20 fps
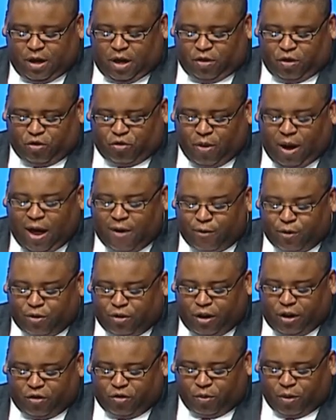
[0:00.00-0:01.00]
The driver
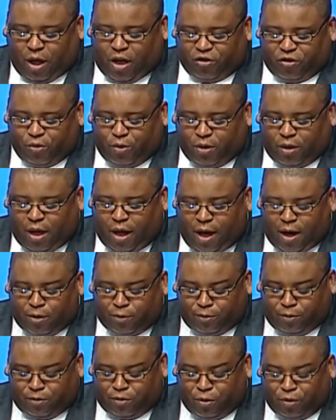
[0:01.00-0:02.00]
clinics will also
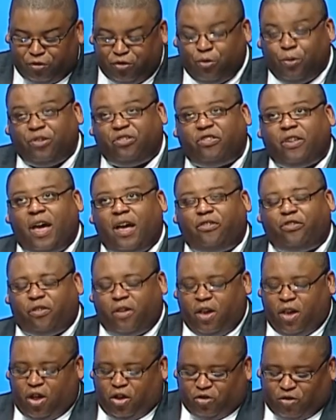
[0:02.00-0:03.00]
allow us to assess
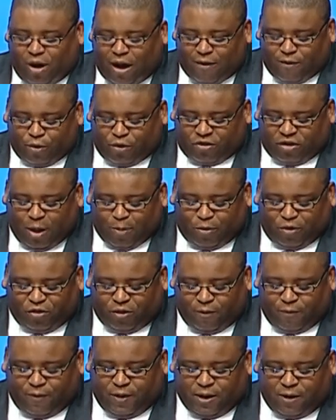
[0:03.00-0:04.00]
driver acceptance
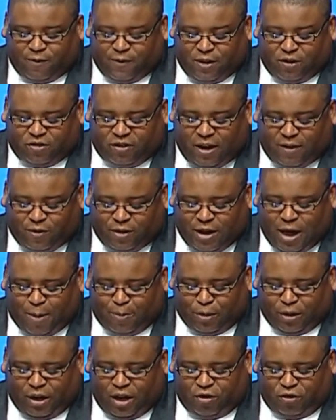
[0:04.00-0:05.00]
of V2V safety
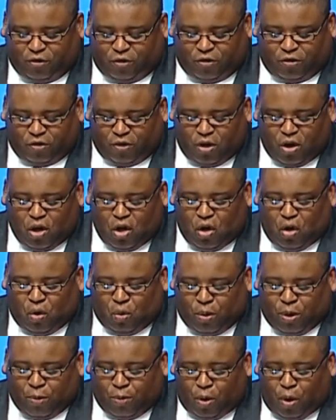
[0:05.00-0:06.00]
applications.
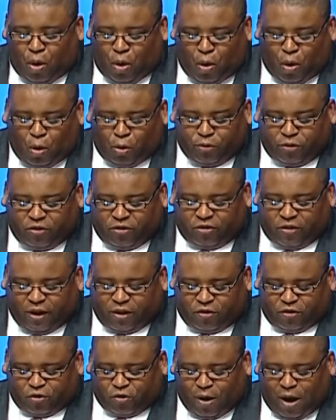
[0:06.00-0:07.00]
We will hold
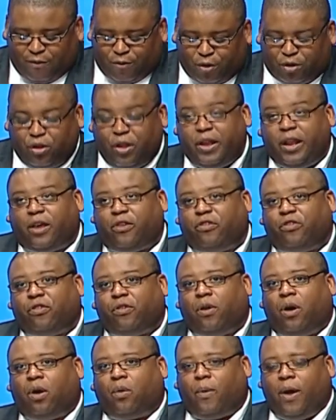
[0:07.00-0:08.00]
6 driver clinics
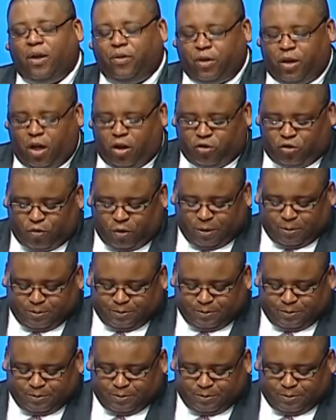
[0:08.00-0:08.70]
around the country.